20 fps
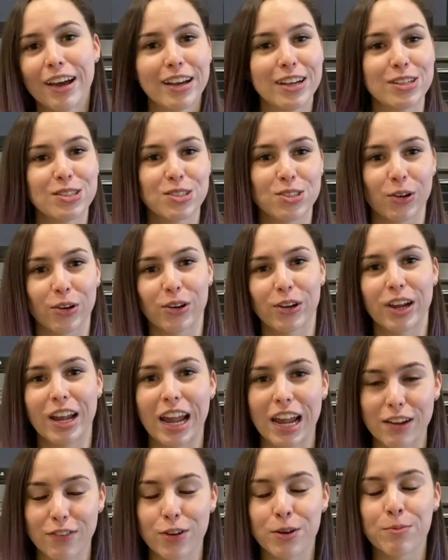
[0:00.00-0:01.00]
So
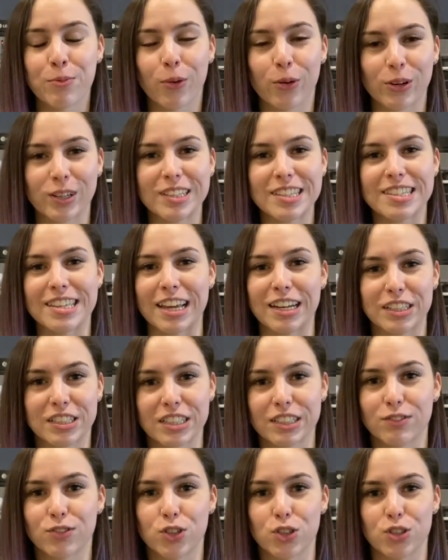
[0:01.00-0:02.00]
even more
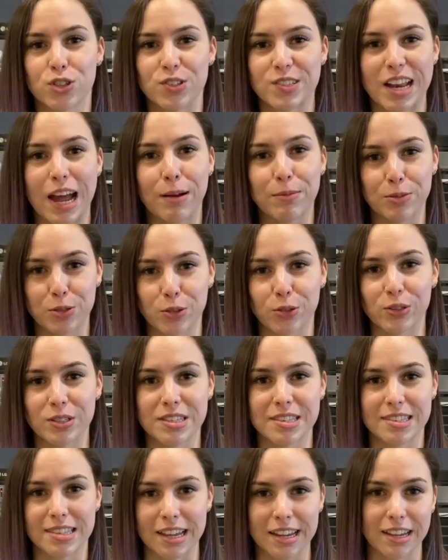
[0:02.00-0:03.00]
incentive to just absolutely
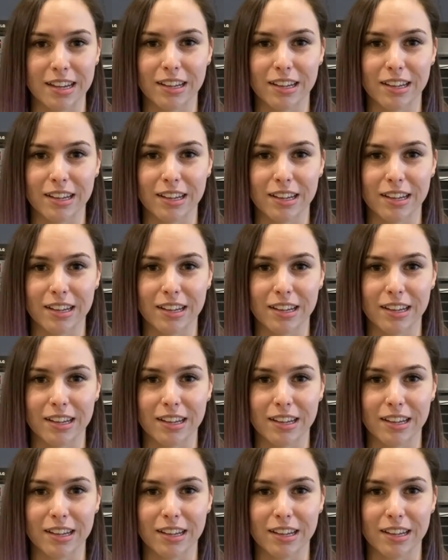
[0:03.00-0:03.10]
sink